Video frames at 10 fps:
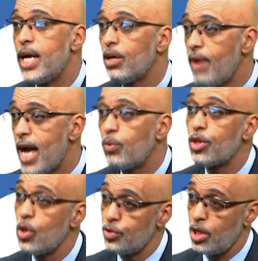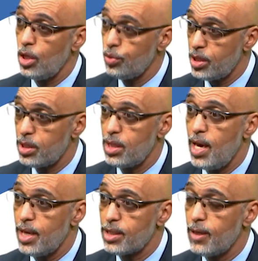interact with those closest to
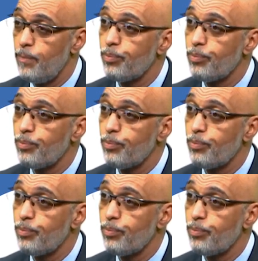us.